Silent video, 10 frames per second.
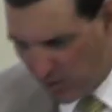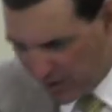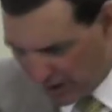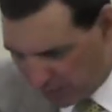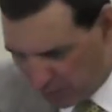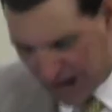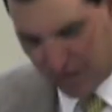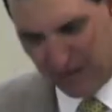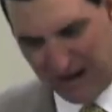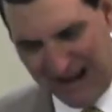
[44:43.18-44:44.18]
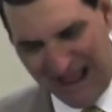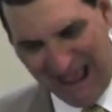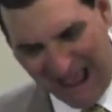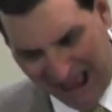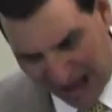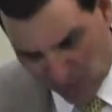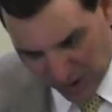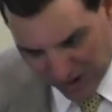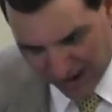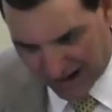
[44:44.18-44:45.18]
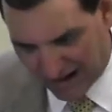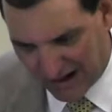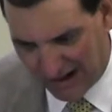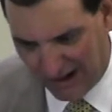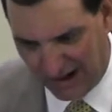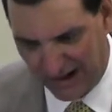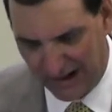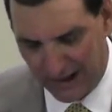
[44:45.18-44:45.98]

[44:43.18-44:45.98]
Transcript: with our brethren, and with our God.